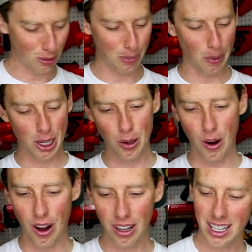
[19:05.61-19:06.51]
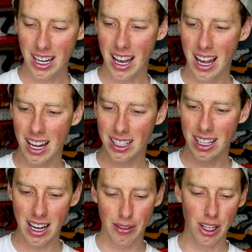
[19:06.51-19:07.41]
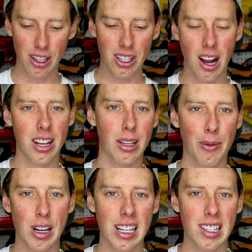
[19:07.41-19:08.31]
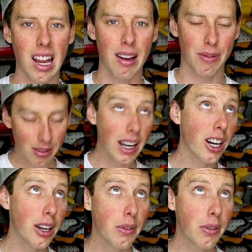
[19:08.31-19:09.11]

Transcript: one's pretty cool. It definitely looks awesome. Very safe. Very